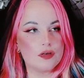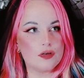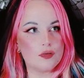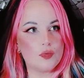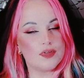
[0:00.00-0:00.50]

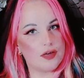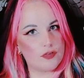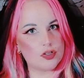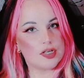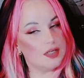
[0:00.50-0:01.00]

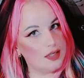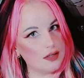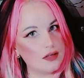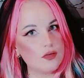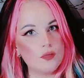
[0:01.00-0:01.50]
whatever they
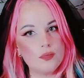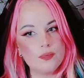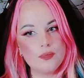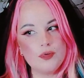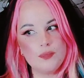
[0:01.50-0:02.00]
needed,
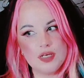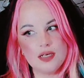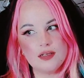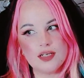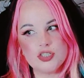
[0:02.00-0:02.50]
would
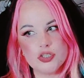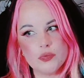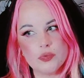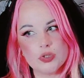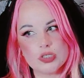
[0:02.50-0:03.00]
be that you
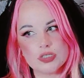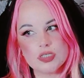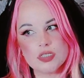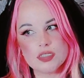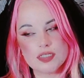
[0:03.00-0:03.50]
would
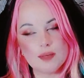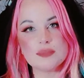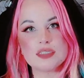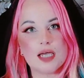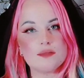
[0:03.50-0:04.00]

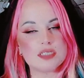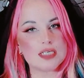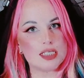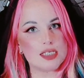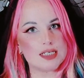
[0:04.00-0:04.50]
sometimes
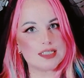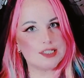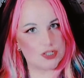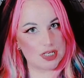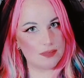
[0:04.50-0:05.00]
get
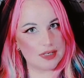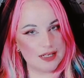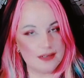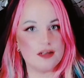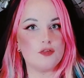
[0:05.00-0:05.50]

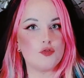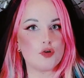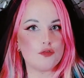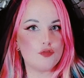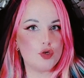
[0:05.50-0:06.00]
extremely ill
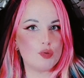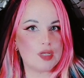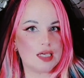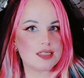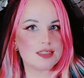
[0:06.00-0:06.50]
for a few
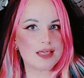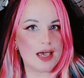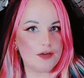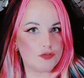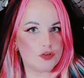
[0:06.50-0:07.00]
days
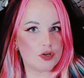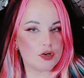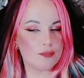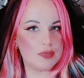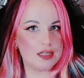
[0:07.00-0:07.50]

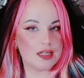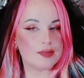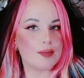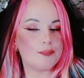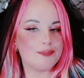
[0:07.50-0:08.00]
after meeting
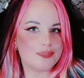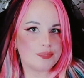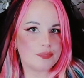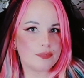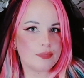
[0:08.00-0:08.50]
them.
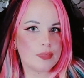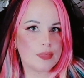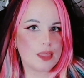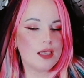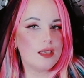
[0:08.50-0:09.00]

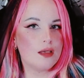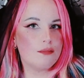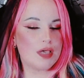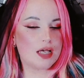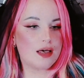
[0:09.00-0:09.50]

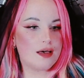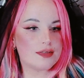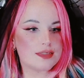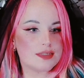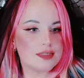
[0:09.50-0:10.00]

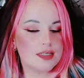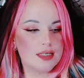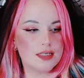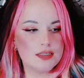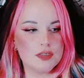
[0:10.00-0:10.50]
Because
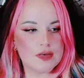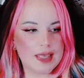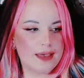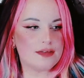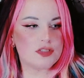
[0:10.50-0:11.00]
you
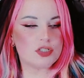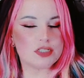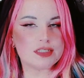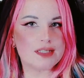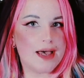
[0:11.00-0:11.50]
can't
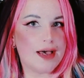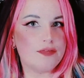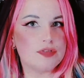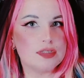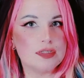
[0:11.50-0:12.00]
just
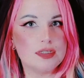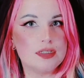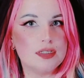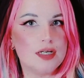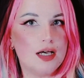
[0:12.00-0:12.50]
have
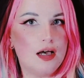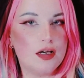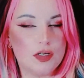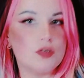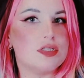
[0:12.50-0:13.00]

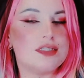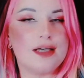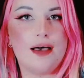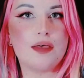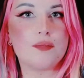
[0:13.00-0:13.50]
a good
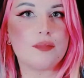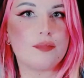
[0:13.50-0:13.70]
time.